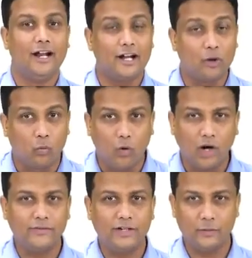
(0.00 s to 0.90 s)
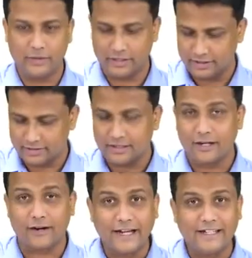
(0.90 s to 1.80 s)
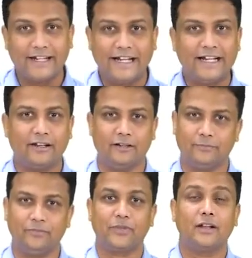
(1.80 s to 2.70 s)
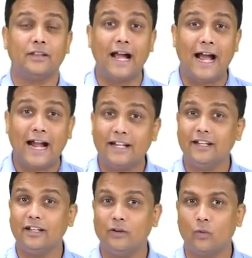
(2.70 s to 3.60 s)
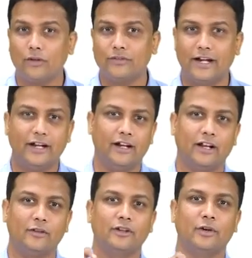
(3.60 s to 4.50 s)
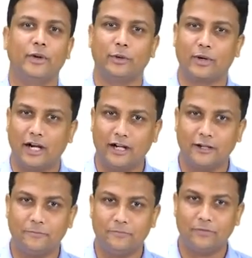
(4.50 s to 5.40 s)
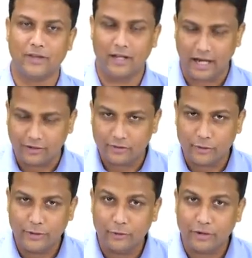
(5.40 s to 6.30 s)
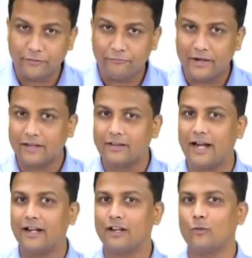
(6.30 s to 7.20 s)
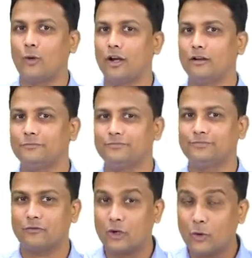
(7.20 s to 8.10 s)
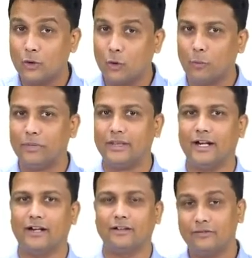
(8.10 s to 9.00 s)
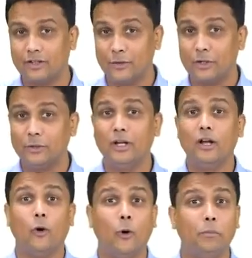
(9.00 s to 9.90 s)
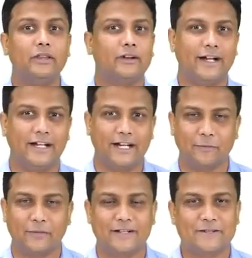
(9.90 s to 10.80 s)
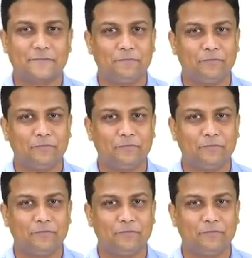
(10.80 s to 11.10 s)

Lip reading: Now what we are doing is, right atrium, the anterior wall of the right atrium we are going to cut and we are going to reflect the anterior wall. We are going to open that. We are going to open the right atrium guys.